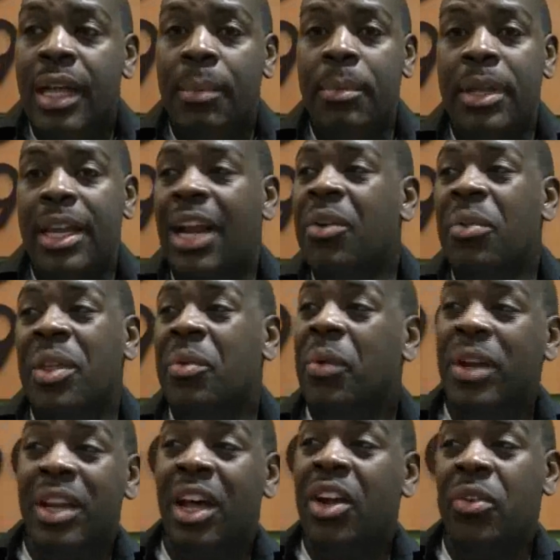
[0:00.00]
I don't think
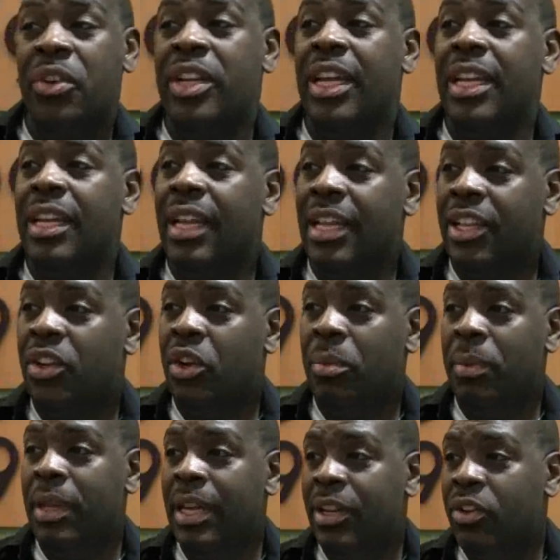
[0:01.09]
we're at 100 yet.
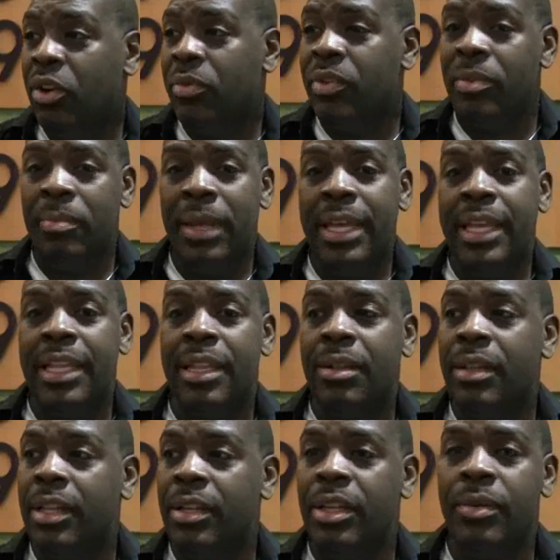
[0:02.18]
In terms of making
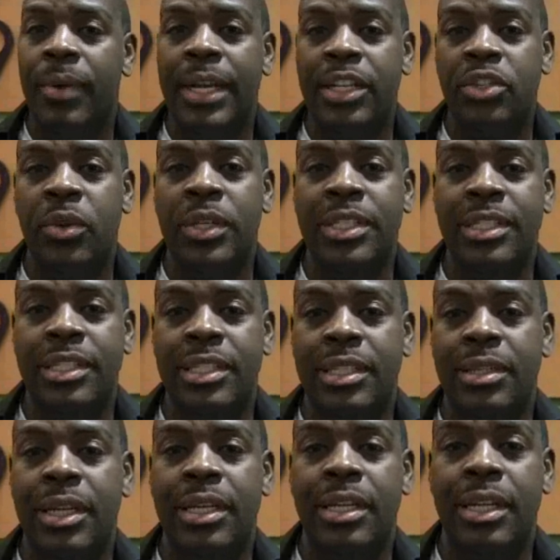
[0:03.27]
the right choices
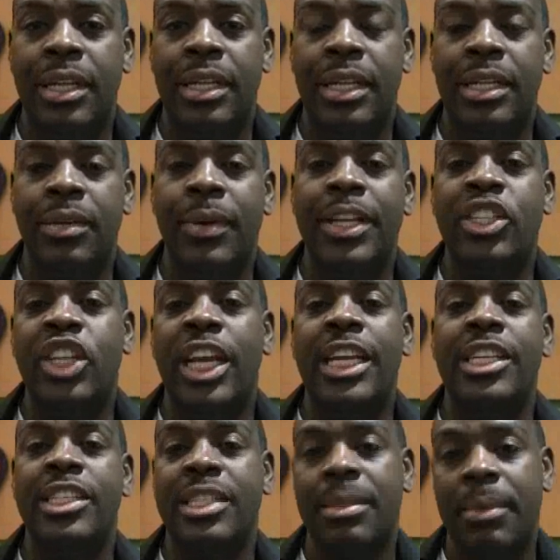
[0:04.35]
and the right
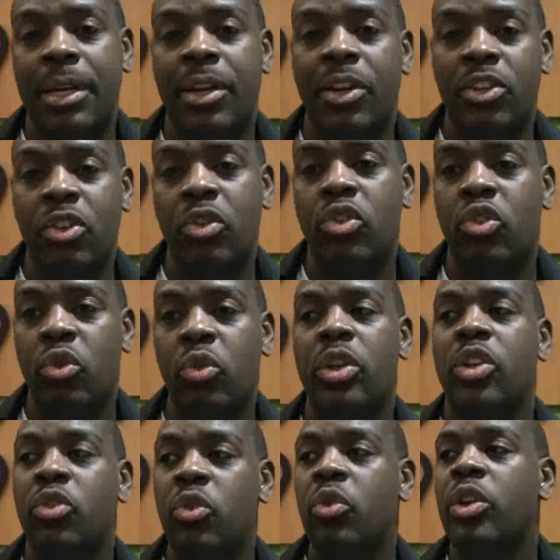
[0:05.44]
changes to make our show
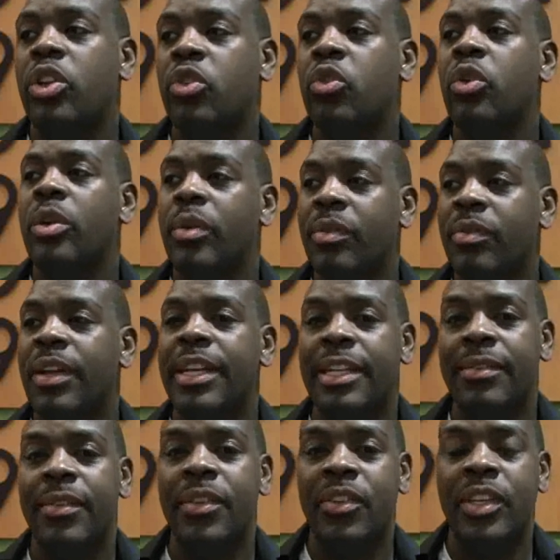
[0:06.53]
truly
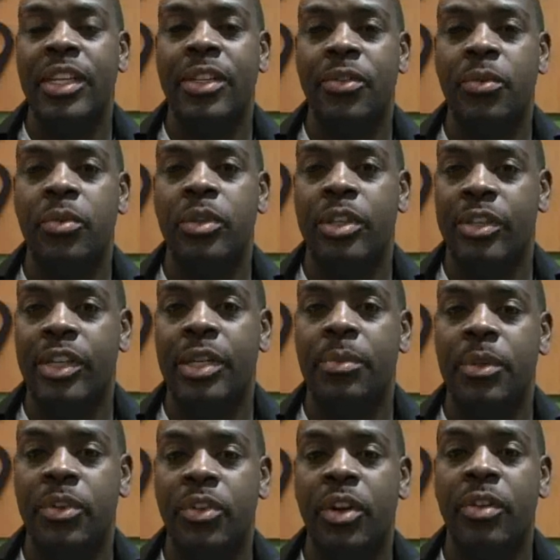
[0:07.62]
reflective of the city
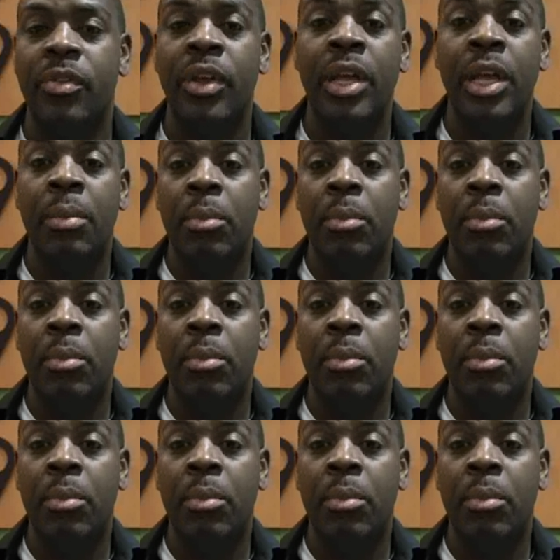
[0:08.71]
we serve.